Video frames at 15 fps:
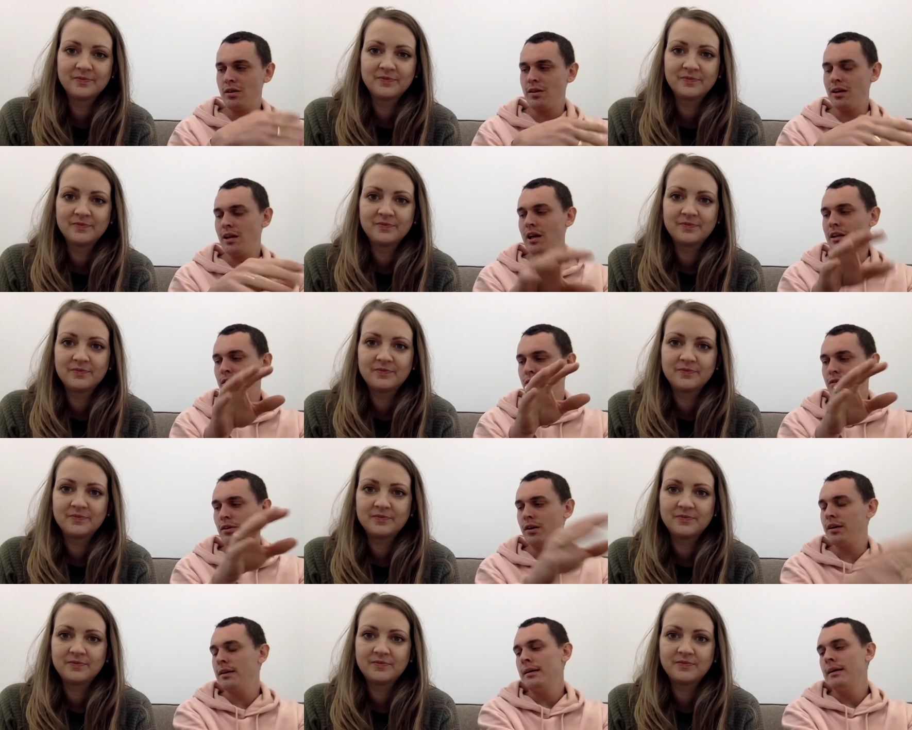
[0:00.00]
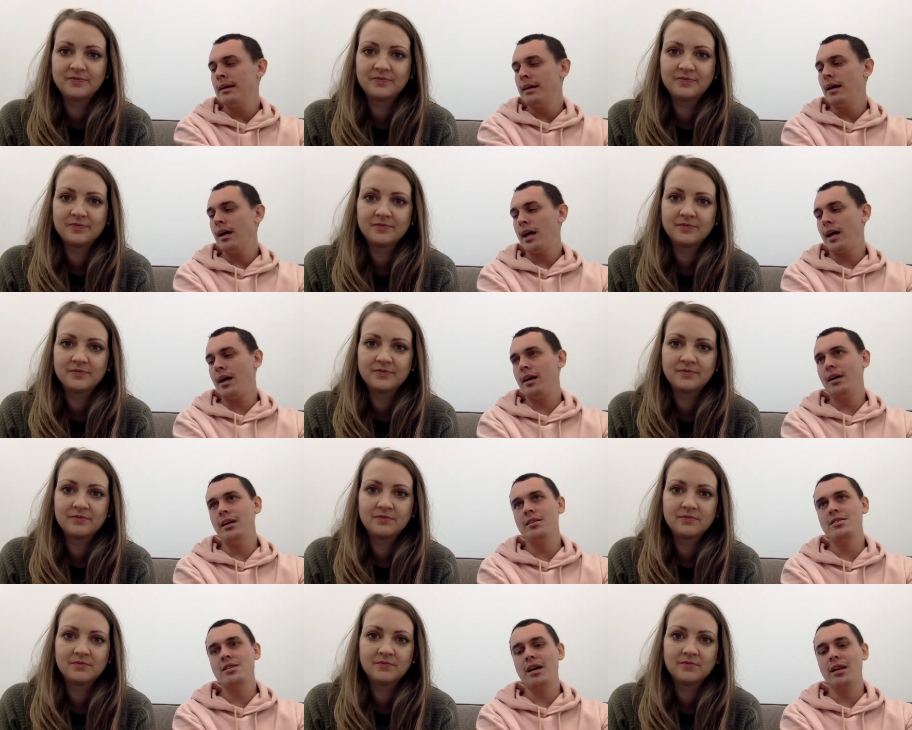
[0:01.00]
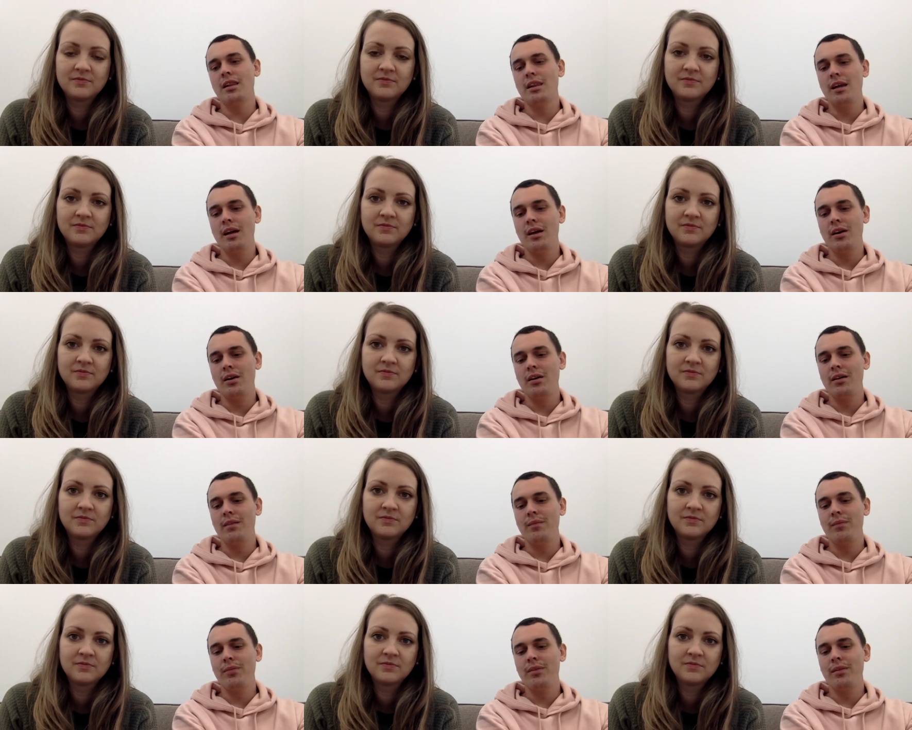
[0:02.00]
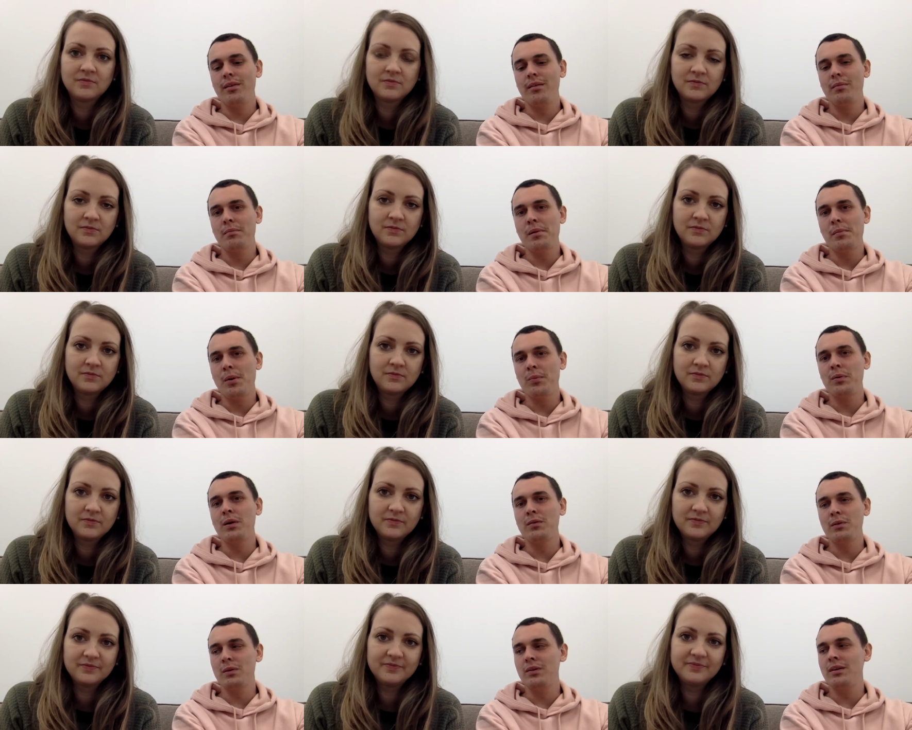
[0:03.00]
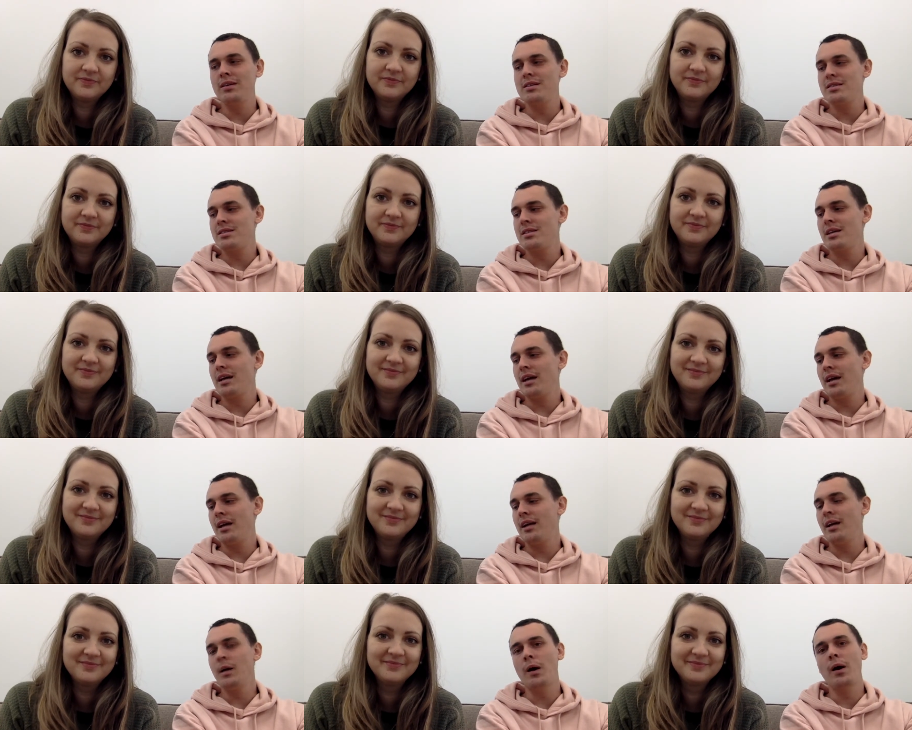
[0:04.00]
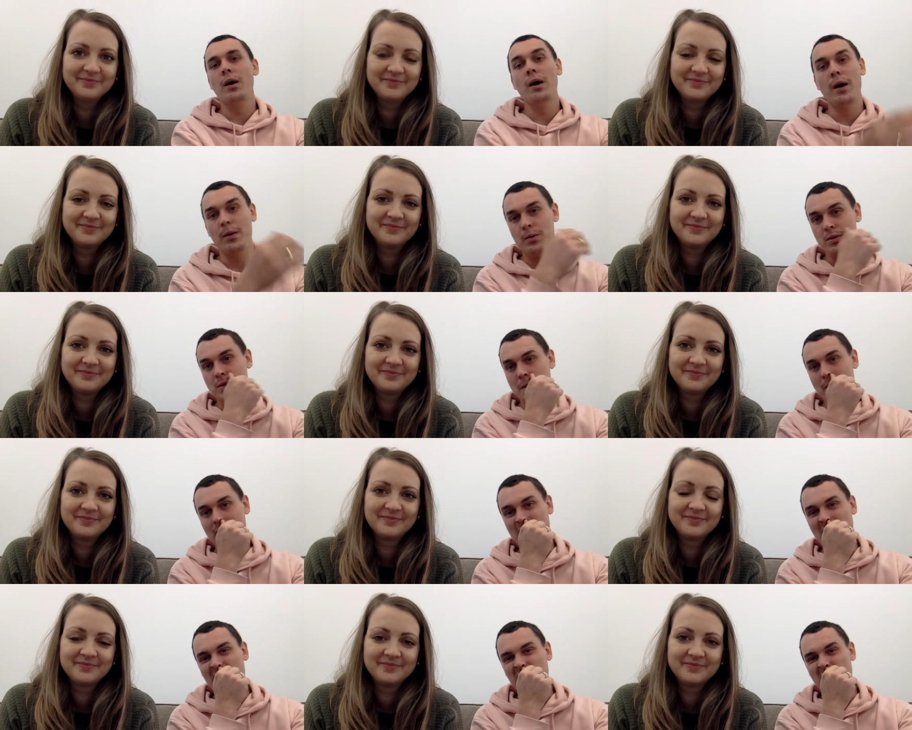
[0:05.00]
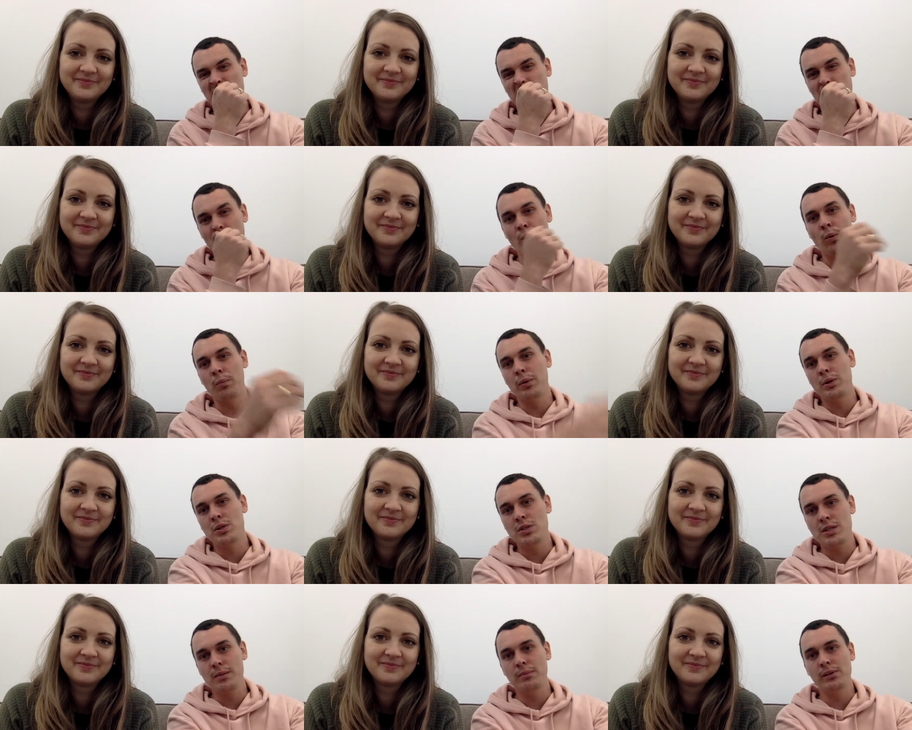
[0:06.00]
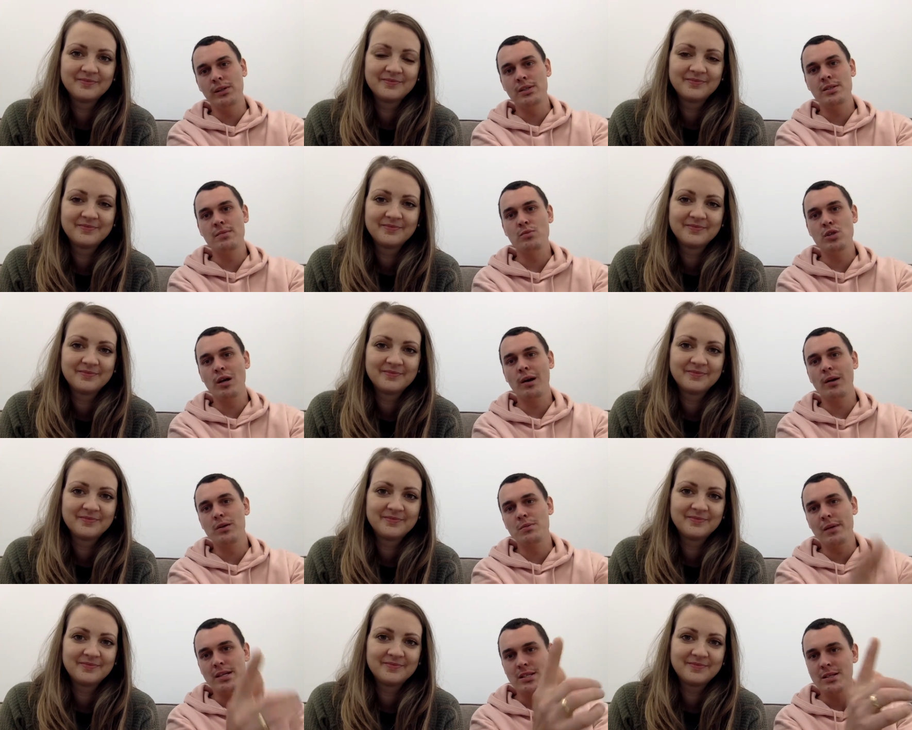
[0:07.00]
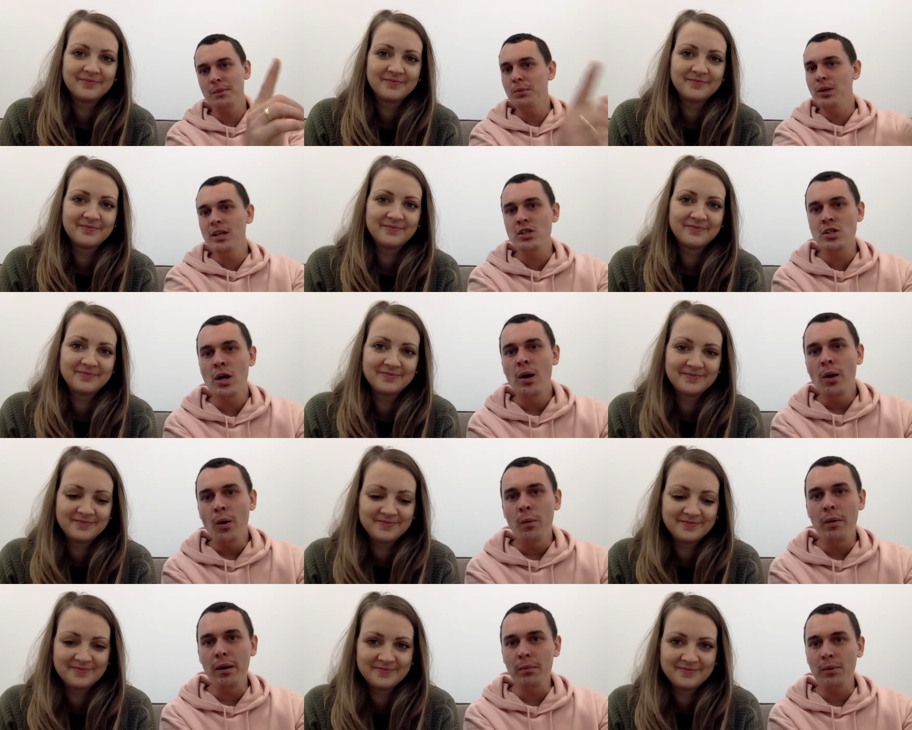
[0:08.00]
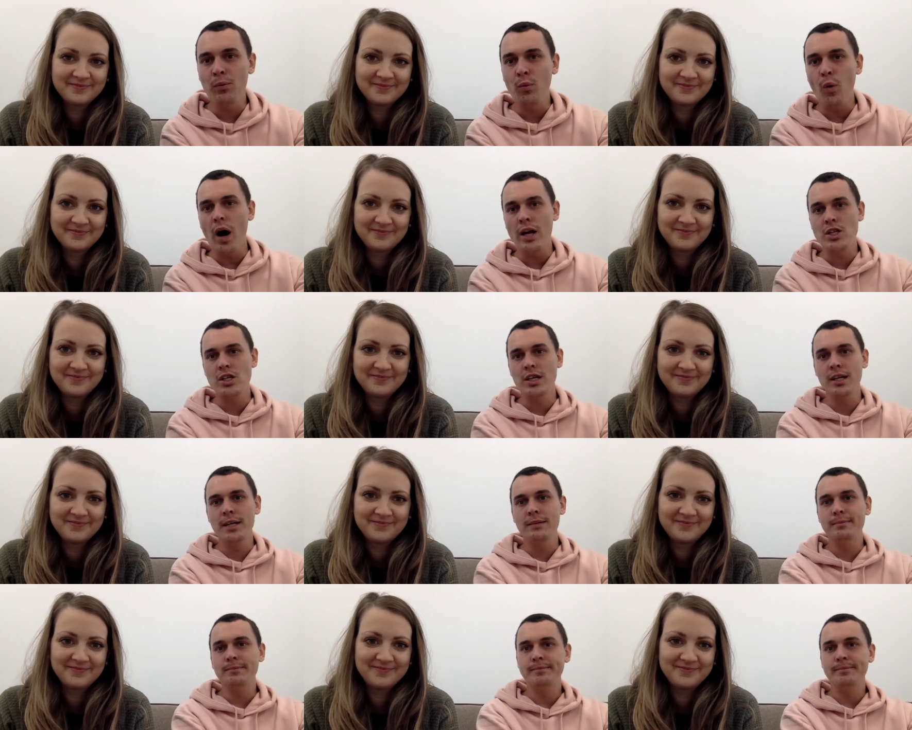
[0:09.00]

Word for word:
Speaker 1: thing at the front and inside there my mom would have goodies and in our house i grew up with a whole bunch of siblings shout out to my siblings who better be watching